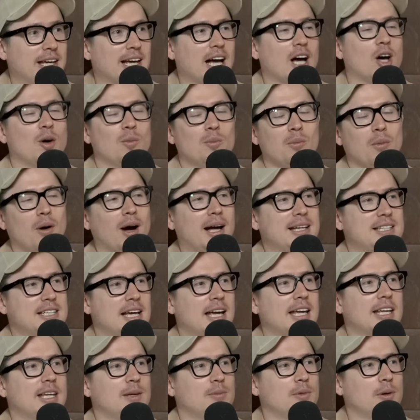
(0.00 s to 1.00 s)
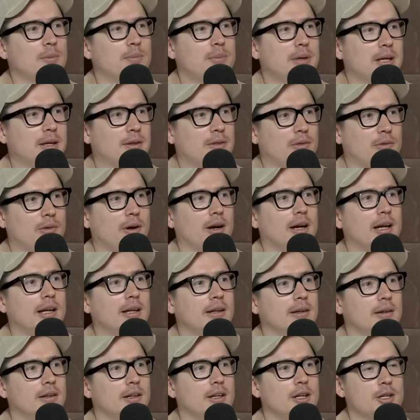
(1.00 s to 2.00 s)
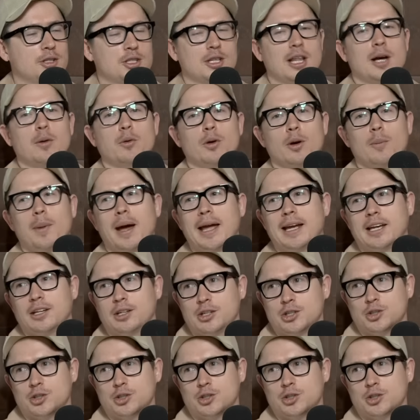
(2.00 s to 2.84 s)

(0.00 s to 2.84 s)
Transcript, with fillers: Carlton might take him at pick three. So they want to make it a